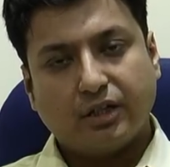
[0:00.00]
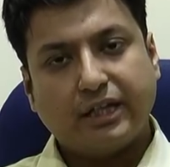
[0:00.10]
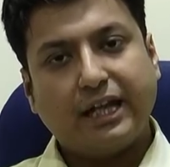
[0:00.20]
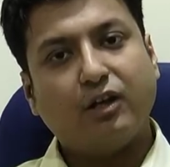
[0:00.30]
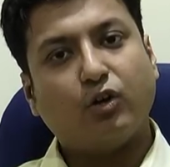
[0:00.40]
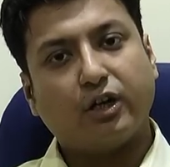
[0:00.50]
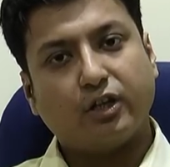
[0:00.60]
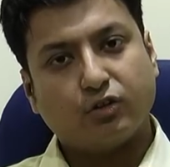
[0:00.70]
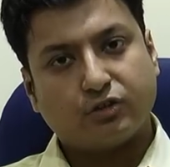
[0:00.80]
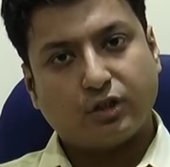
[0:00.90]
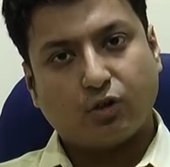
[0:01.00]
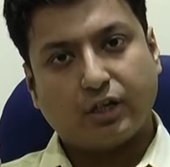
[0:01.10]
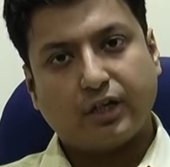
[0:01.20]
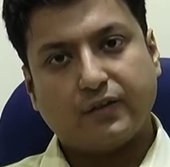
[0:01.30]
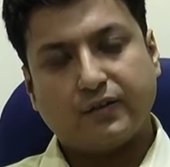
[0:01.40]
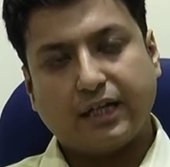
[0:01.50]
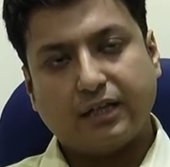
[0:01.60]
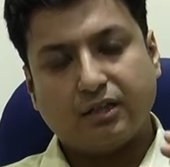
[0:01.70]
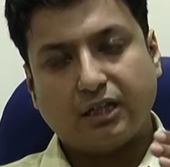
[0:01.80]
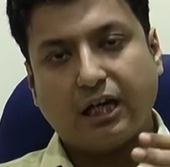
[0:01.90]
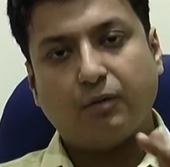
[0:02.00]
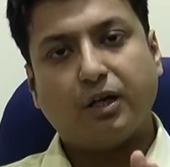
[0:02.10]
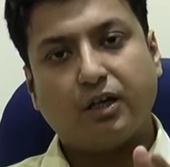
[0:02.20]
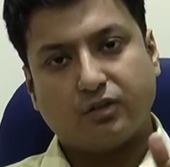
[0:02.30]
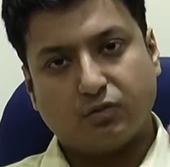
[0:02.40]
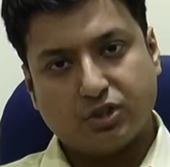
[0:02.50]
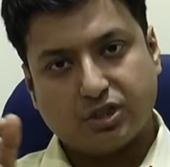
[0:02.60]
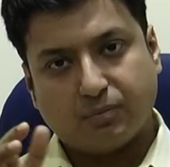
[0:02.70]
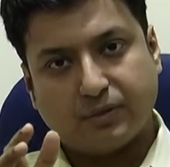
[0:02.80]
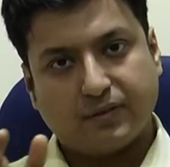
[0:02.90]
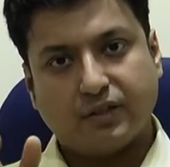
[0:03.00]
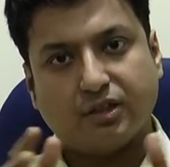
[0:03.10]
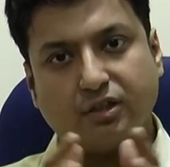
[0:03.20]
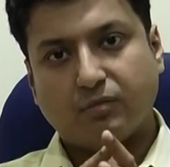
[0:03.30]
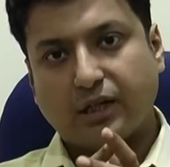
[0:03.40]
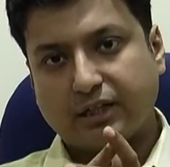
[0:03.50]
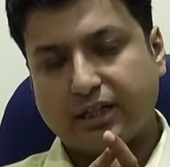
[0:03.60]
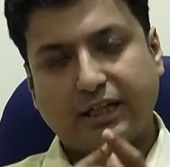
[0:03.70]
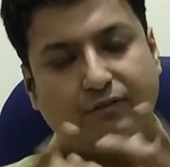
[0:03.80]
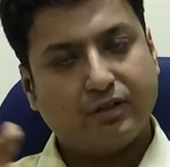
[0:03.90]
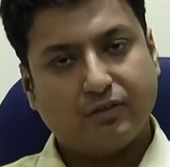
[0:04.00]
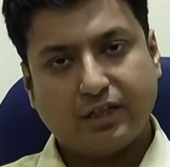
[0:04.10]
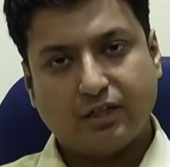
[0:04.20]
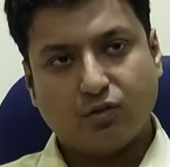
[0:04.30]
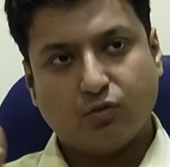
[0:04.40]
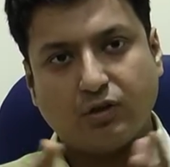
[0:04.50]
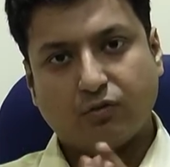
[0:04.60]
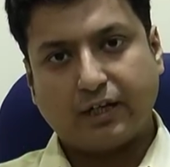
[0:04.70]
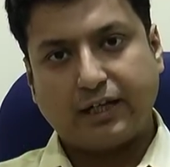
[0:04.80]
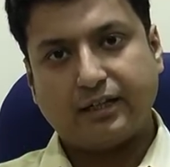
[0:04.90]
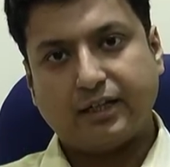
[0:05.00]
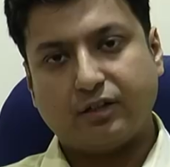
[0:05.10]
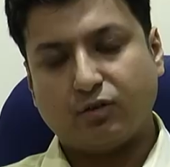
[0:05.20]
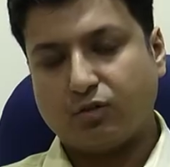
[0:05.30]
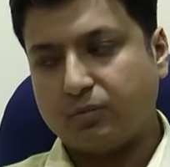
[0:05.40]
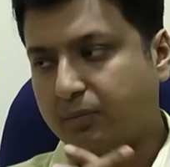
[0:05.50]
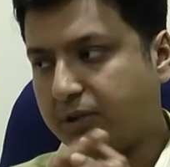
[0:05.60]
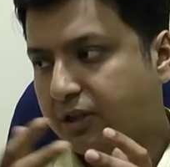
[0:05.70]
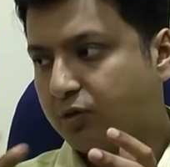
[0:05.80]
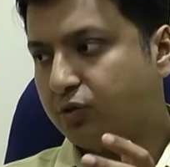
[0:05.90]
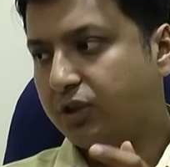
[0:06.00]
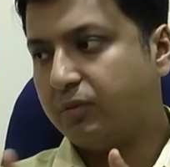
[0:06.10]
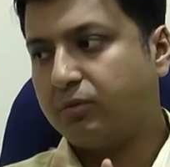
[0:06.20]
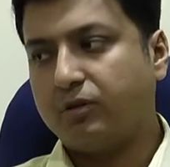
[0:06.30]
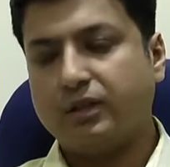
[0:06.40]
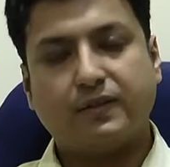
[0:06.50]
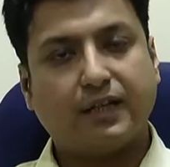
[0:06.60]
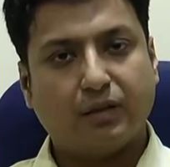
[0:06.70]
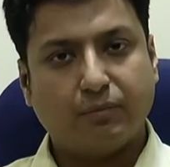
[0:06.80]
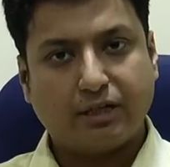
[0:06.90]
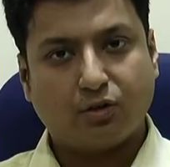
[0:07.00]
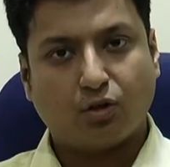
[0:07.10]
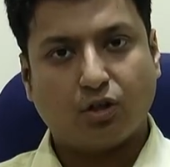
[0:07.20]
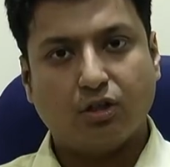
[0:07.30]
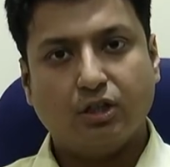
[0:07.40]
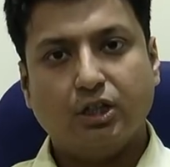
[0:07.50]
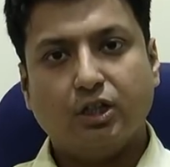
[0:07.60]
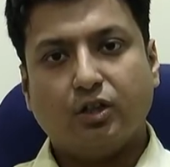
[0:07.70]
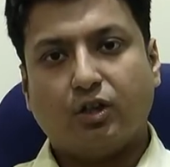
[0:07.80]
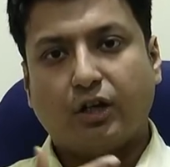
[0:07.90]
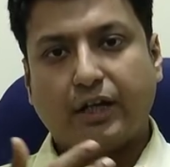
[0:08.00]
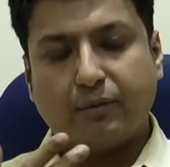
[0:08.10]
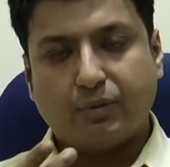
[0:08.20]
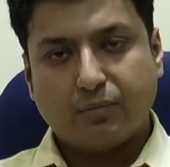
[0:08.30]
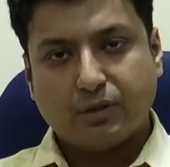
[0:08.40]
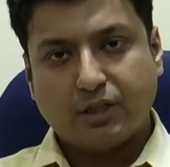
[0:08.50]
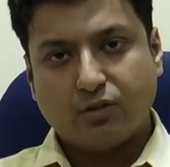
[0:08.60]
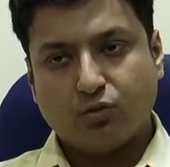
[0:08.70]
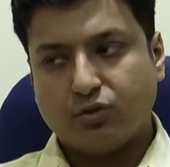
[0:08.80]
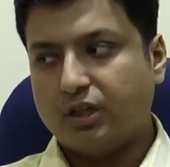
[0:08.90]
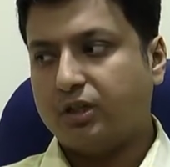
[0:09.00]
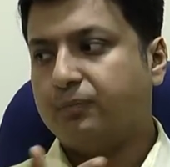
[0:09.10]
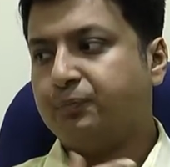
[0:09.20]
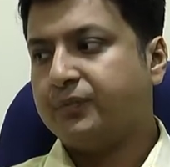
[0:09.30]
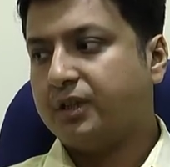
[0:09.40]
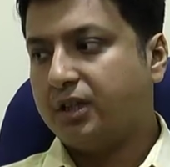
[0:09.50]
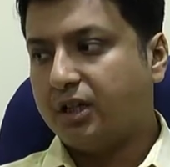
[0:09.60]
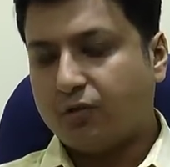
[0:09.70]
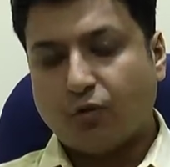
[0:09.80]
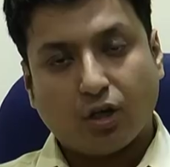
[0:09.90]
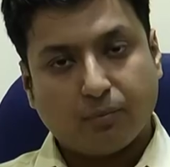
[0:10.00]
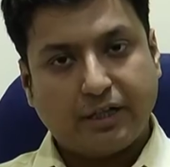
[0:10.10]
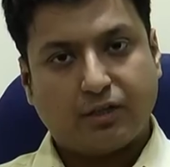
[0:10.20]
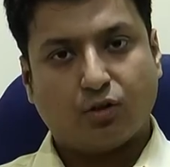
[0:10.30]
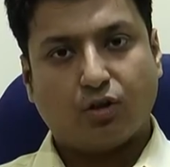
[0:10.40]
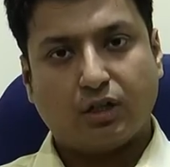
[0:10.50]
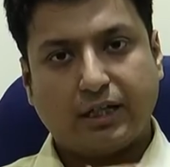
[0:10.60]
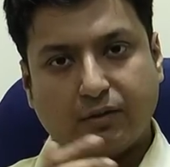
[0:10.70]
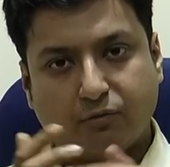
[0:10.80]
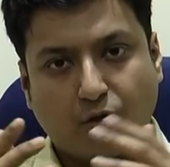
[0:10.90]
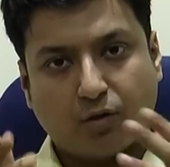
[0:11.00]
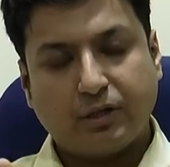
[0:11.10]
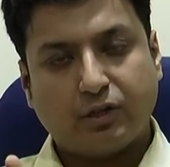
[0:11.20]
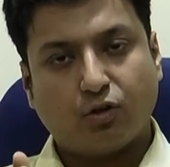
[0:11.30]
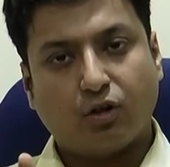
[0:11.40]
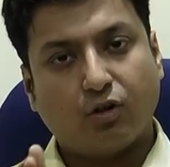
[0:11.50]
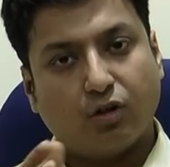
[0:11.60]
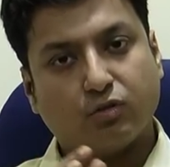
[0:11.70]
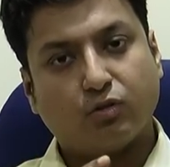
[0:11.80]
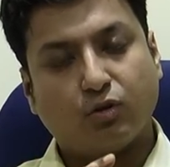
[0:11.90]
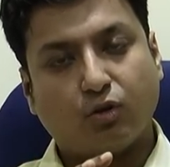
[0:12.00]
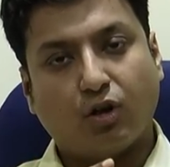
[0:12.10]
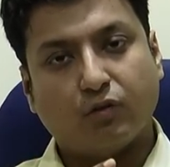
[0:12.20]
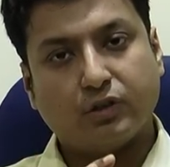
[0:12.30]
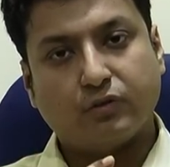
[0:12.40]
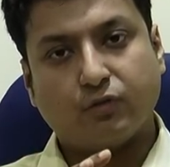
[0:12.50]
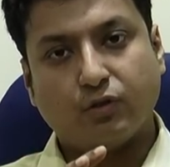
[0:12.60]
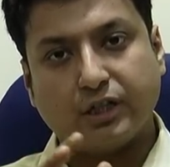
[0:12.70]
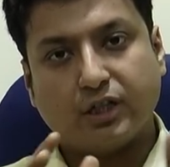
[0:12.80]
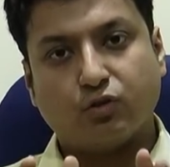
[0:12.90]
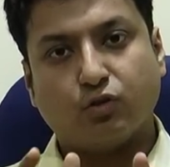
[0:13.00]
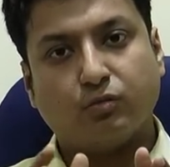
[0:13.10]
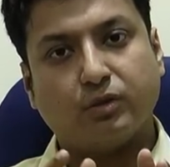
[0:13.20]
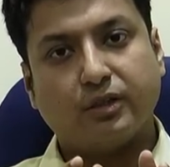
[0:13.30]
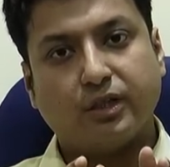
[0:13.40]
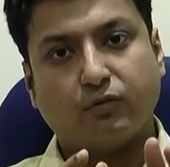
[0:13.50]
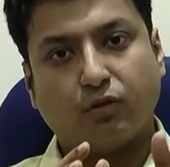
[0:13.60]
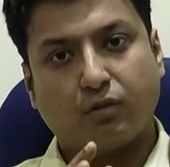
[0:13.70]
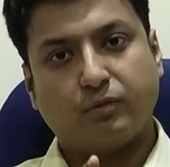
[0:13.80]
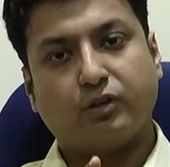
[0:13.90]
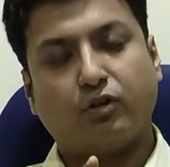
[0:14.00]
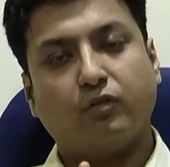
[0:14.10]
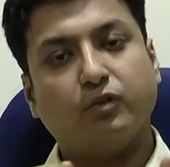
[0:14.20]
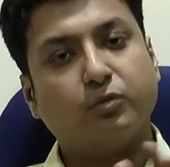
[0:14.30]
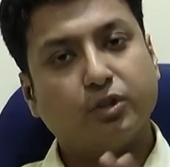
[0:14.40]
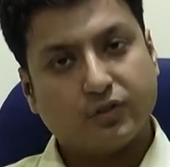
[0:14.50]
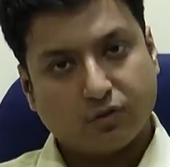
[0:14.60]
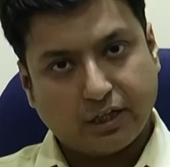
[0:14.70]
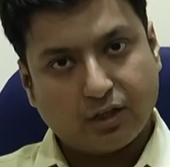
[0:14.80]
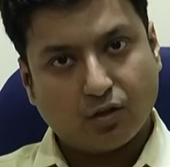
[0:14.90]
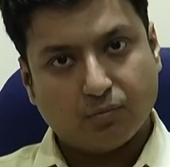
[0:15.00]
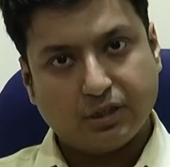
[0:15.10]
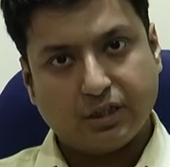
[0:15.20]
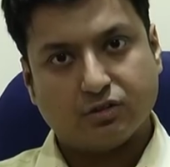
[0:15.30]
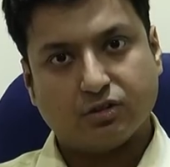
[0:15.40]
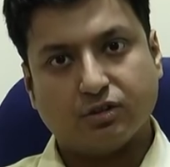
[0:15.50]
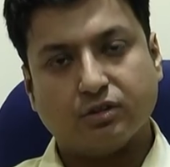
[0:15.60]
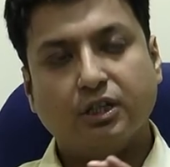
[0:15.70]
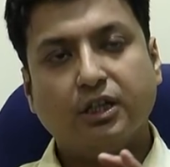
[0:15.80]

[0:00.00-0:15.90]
inhaled corticosteroids and the LABAs which are present in the market. Everywhere you will find that people are using probably salmeterol and people are using formoterol, and formoterol also not with fluticasone but then formoterol with budesonide combination.